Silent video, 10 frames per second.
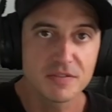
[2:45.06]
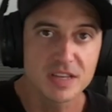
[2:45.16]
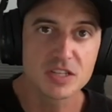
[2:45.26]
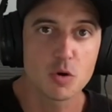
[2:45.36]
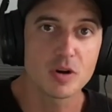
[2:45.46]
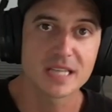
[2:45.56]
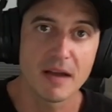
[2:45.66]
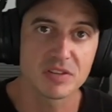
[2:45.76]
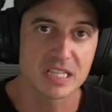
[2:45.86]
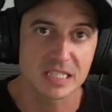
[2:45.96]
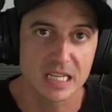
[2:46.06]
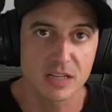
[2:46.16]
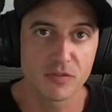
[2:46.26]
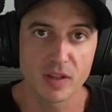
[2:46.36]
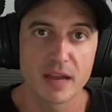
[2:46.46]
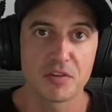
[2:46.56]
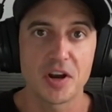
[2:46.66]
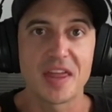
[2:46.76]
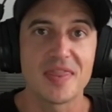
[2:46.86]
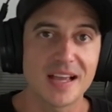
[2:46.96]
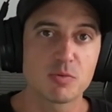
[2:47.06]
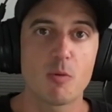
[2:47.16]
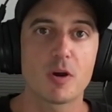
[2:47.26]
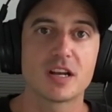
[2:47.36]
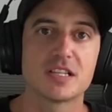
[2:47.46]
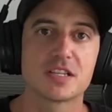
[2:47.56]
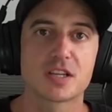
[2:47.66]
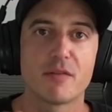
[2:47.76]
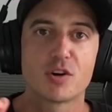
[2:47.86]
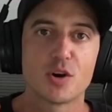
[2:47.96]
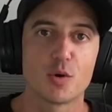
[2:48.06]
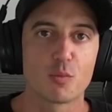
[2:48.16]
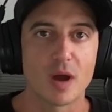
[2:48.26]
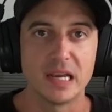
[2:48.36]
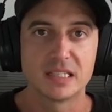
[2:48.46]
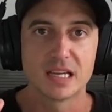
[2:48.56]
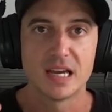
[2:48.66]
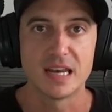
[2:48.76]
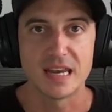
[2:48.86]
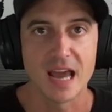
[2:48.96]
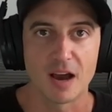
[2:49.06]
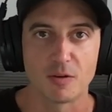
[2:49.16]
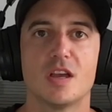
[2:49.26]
of these chords have a distinct flavor, and that's what we're going to discover right now.